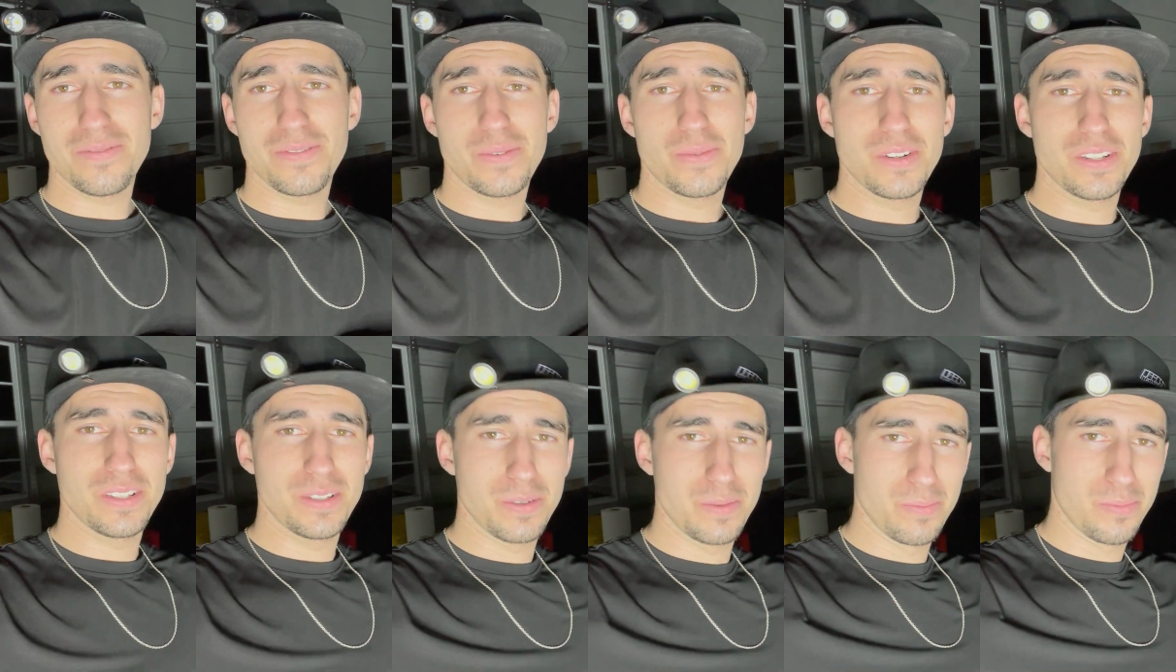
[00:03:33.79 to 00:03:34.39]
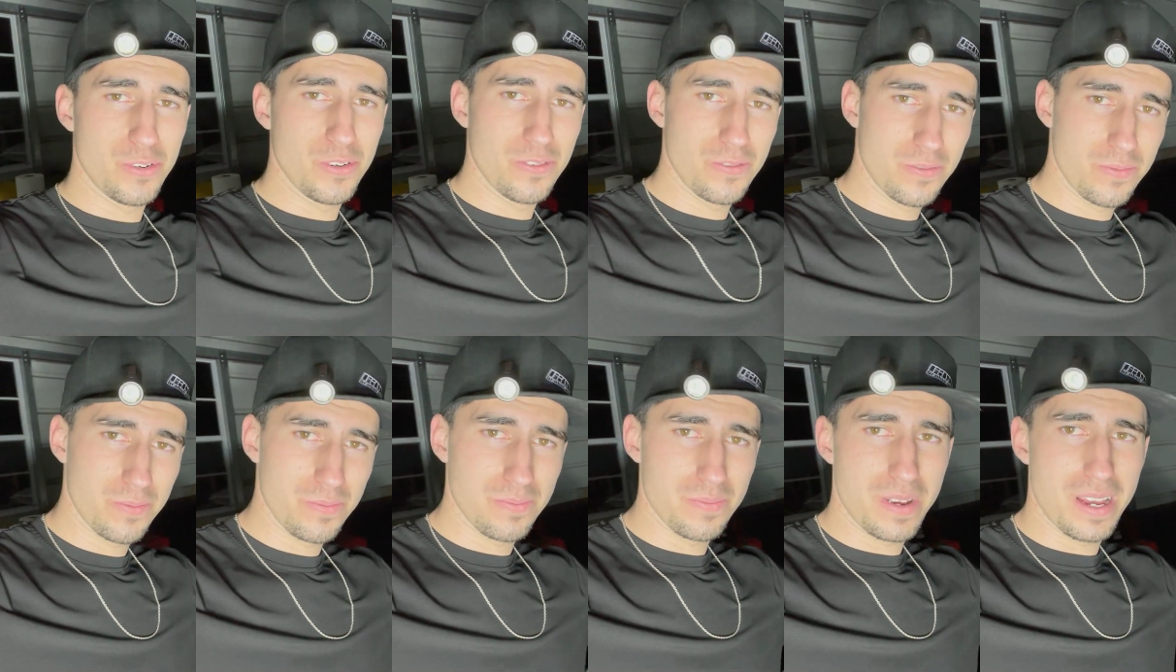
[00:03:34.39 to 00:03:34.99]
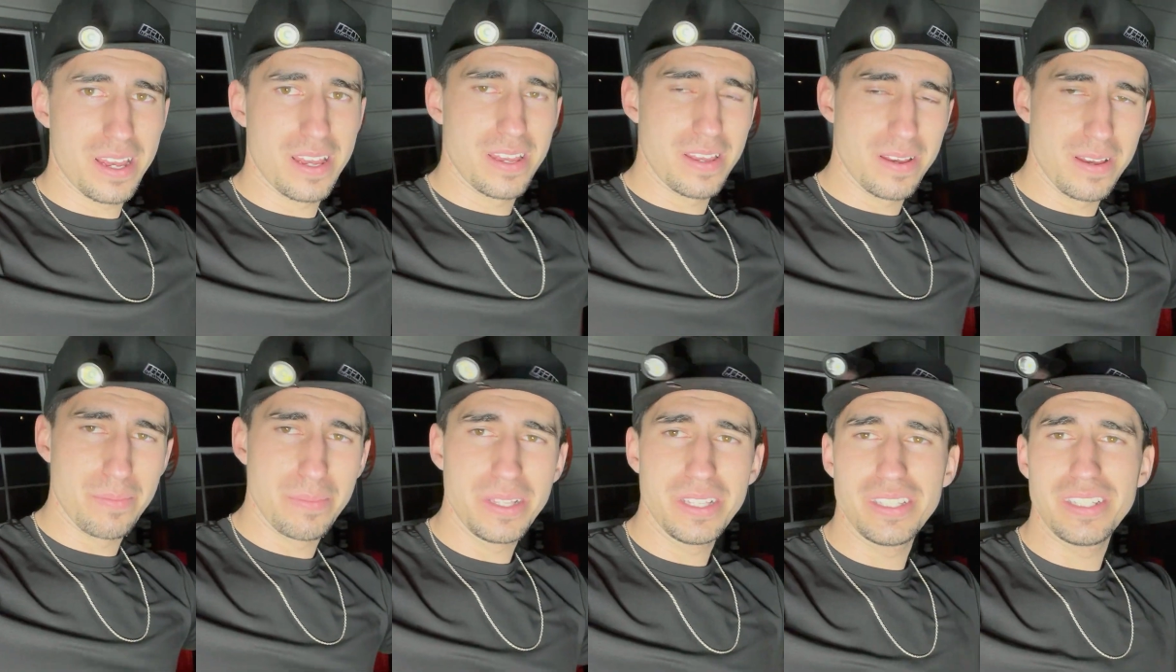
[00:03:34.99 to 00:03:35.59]
I want it to improve my
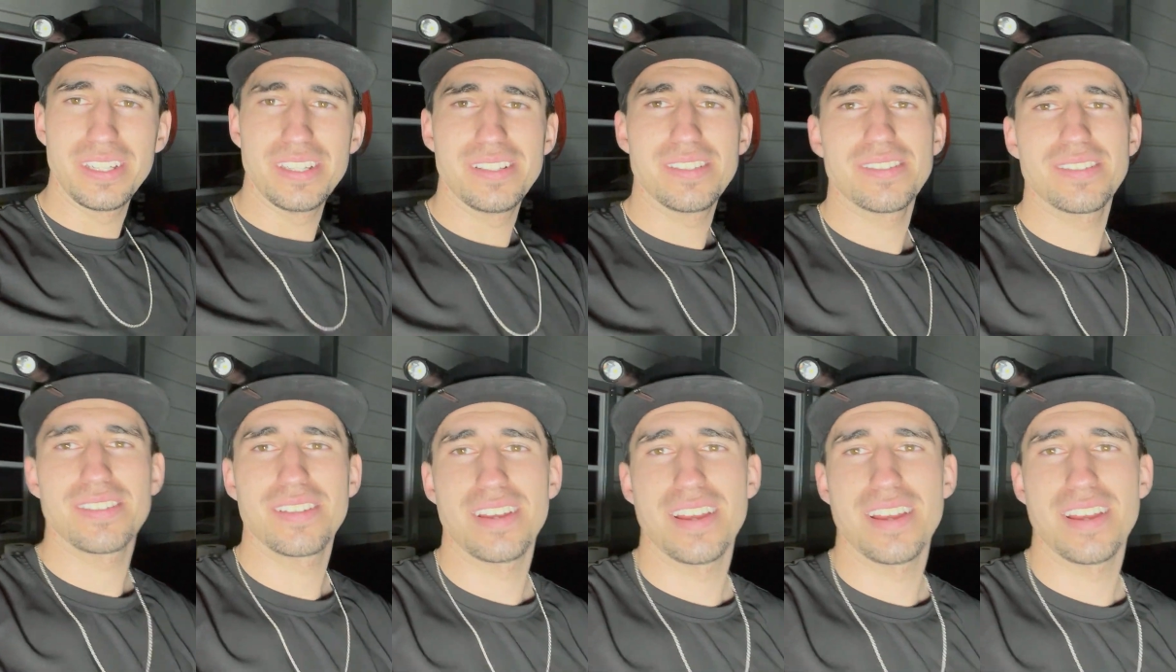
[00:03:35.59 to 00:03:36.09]
abilities